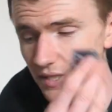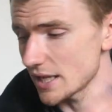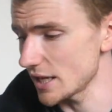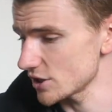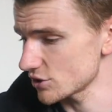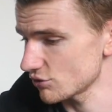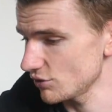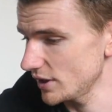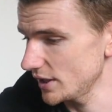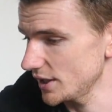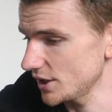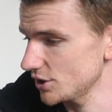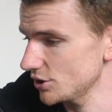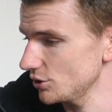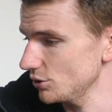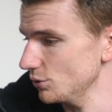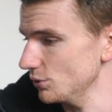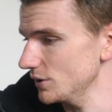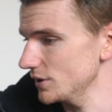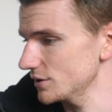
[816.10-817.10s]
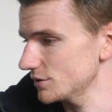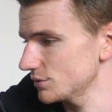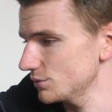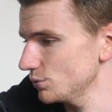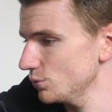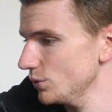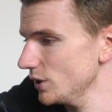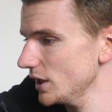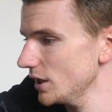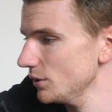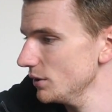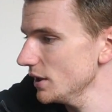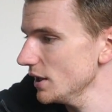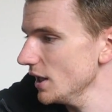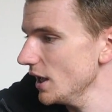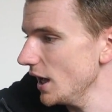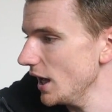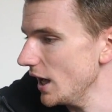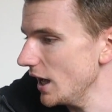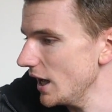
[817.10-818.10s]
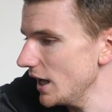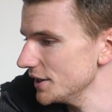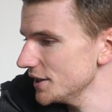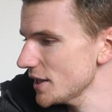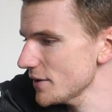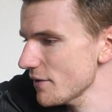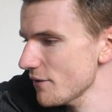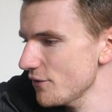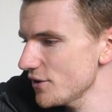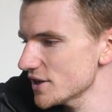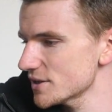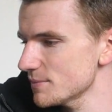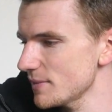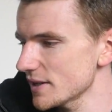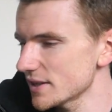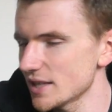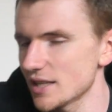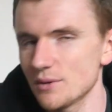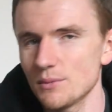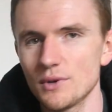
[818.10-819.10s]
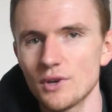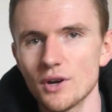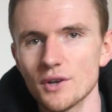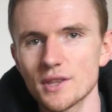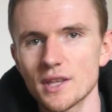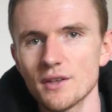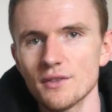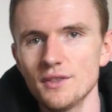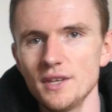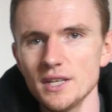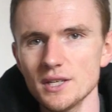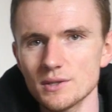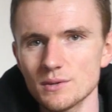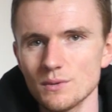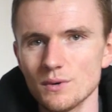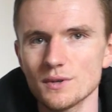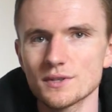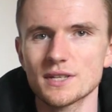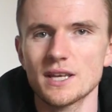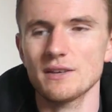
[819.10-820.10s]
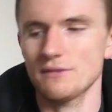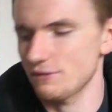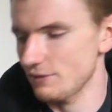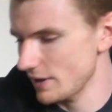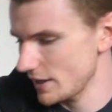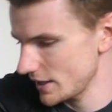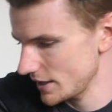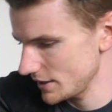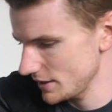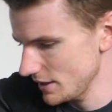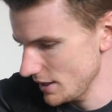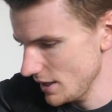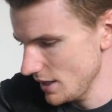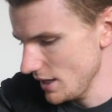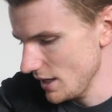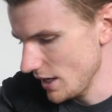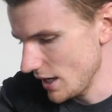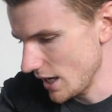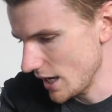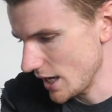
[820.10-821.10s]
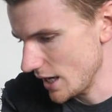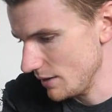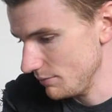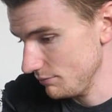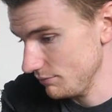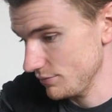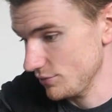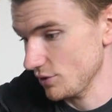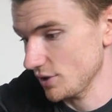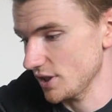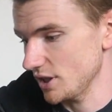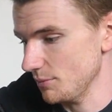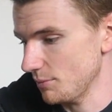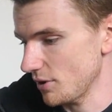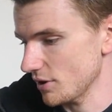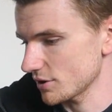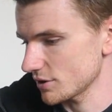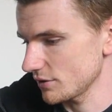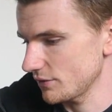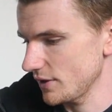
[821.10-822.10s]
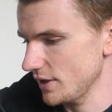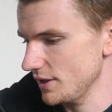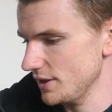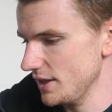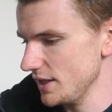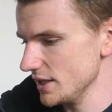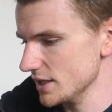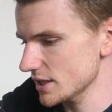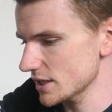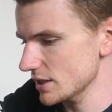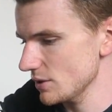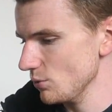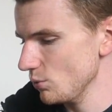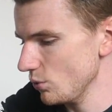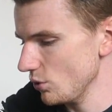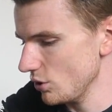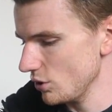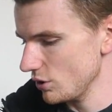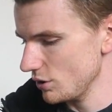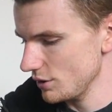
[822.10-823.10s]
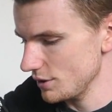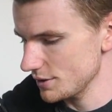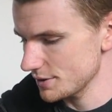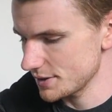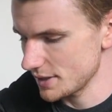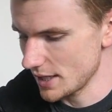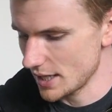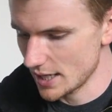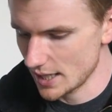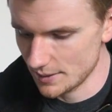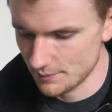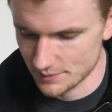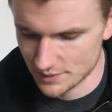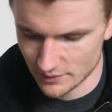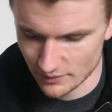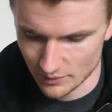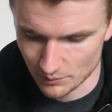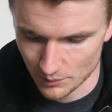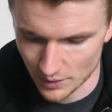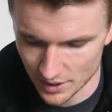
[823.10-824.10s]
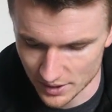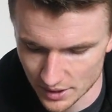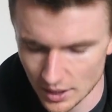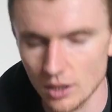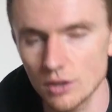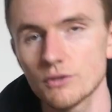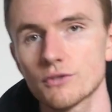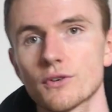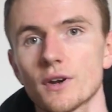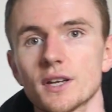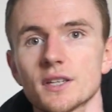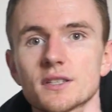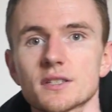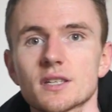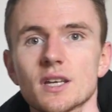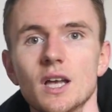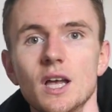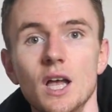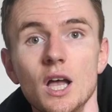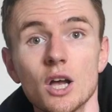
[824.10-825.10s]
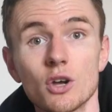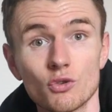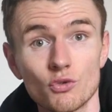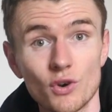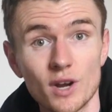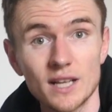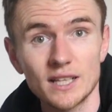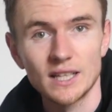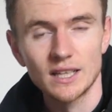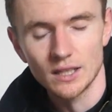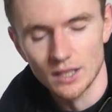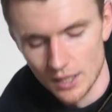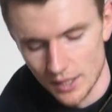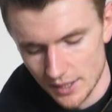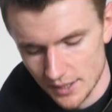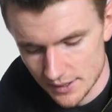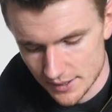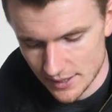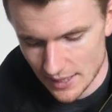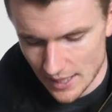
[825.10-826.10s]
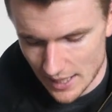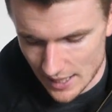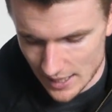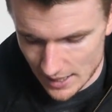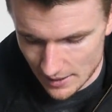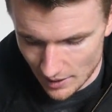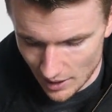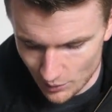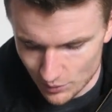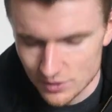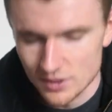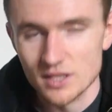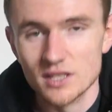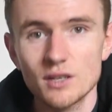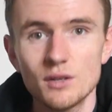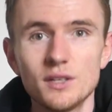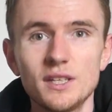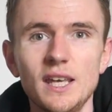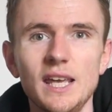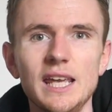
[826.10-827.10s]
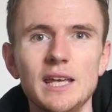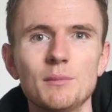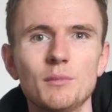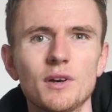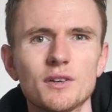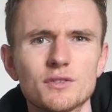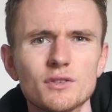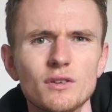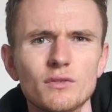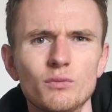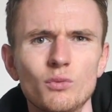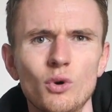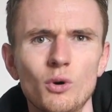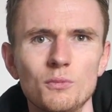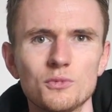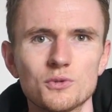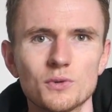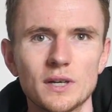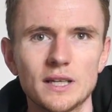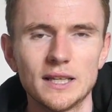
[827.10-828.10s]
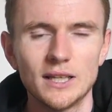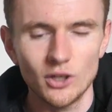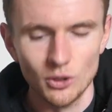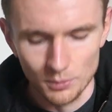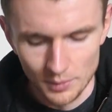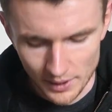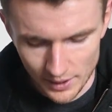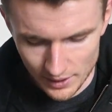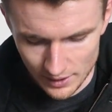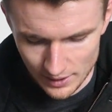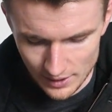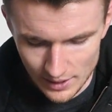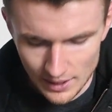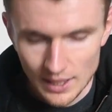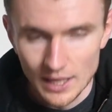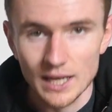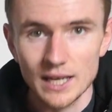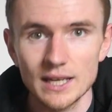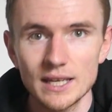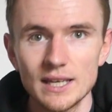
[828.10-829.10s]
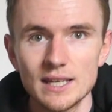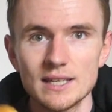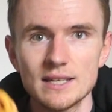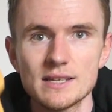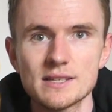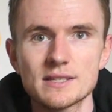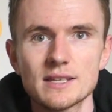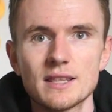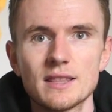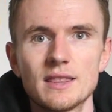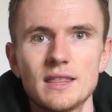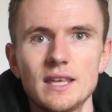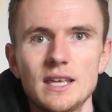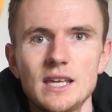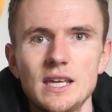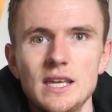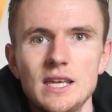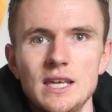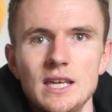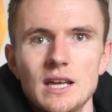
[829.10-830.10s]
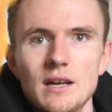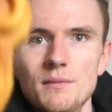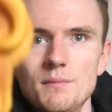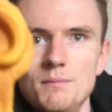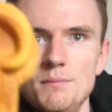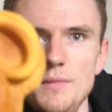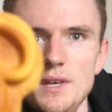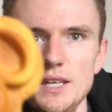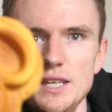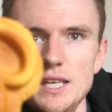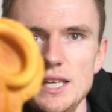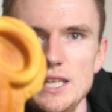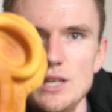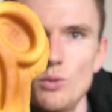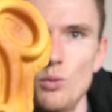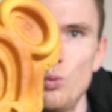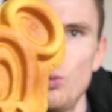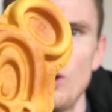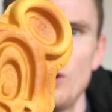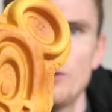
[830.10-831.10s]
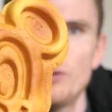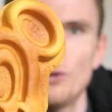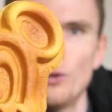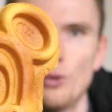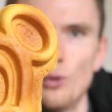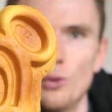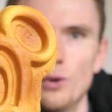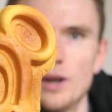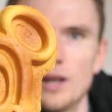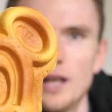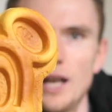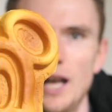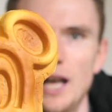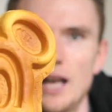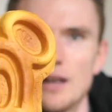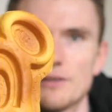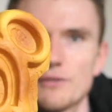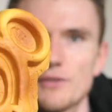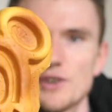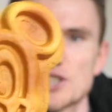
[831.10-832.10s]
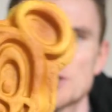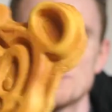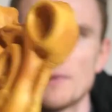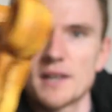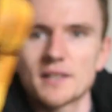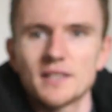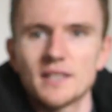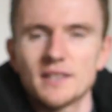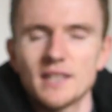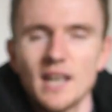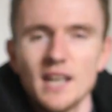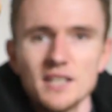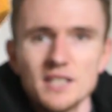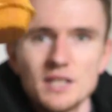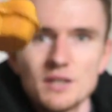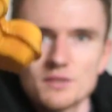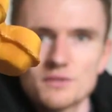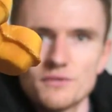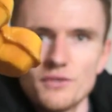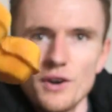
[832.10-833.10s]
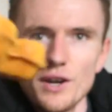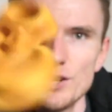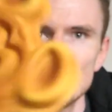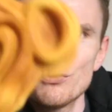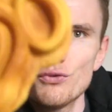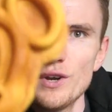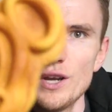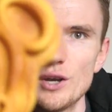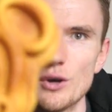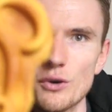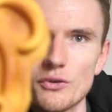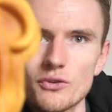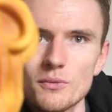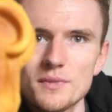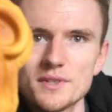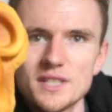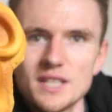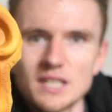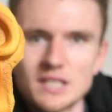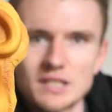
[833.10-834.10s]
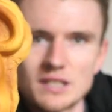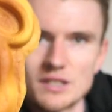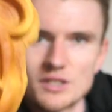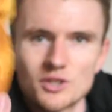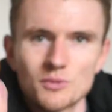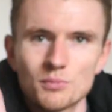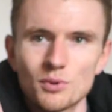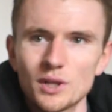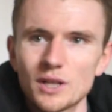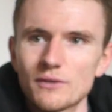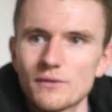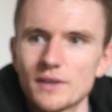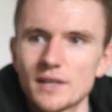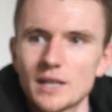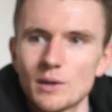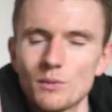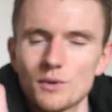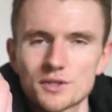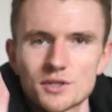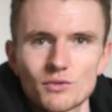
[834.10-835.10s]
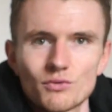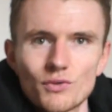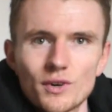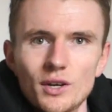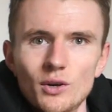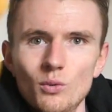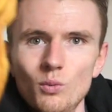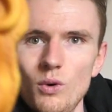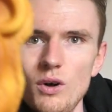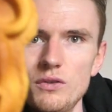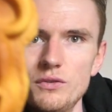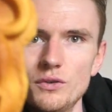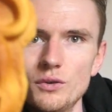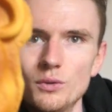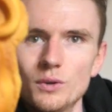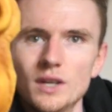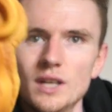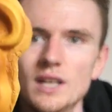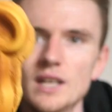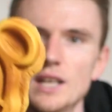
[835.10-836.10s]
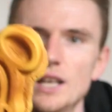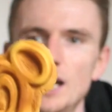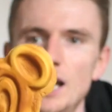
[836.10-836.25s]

So that was really cool as well. Another fridge magnet we got. Now this was a fan, I'm putting the box off here. This was something my girlfriend really liked. I wasn't so keen, but I sort of warmed to it a little bit. It is the Mickey Waffle fridge magnet. It actually looks very real. From a distance, you'd probably think it was a real waffle.